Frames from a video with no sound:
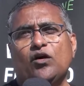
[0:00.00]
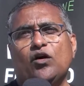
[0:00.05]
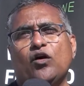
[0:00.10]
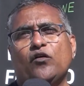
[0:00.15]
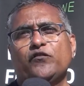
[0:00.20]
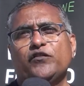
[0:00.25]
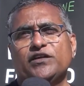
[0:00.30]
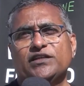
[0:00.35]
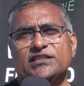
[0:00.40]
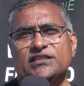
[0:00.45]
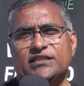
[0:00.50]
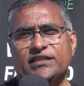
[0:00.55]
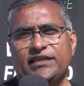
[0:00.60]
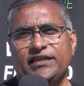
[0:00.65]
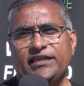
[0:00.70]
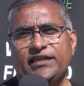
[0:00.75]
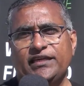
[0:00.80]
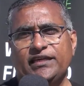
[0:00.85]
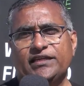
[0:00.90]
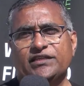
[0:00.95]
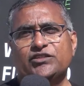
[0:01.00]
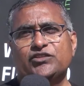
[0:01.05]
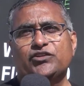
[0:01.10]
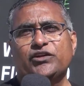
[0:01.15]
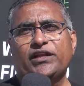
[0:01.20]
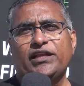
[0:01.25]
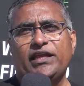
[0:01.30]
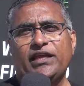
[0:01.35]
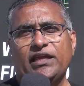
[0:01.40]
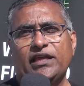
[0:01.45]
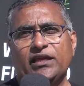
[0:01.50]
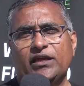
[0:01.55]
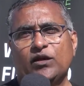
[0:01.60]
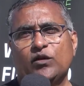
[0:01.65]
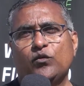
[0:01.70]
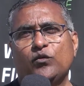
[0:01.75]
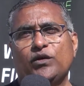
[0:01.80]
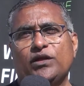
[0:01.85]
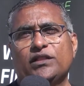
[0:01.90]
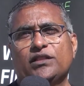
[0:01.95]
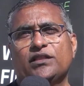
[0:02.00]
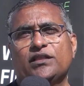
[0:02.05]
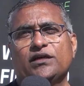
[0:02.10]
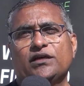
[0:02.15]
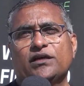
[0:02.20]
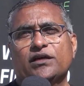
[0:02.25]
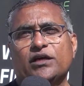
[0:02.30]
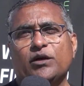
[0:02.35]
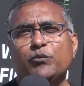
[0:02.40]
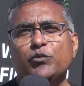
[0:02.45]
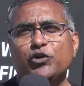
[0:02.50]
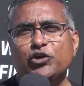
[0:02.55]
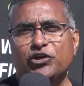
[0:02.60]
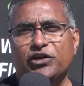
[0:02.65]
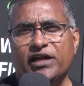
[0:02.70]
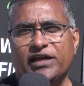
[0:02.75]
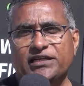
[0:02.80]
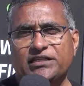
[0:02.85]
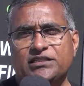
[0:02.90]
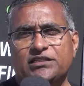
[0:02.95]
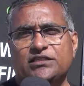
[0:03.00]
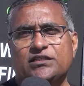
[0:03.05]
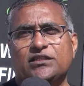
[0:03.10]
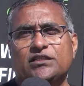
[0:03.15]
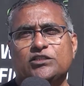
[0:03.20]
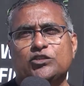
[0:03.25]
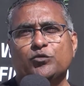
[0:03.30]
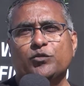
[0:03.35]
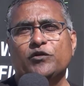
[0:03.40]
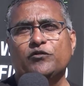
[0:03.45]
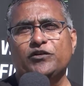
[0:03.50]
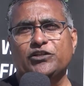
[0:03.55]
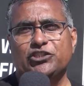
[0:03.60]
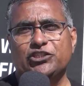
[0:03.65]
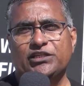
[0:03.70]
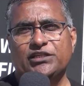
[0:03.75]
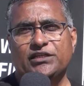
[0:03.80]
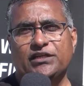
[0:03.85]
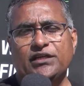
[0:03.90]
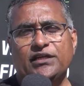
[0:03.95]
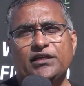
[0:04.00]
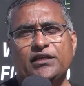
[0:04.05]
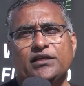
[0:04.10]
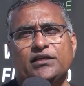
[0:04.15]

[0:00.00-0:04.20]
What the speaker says: Obviously, it's running with computerized supervision.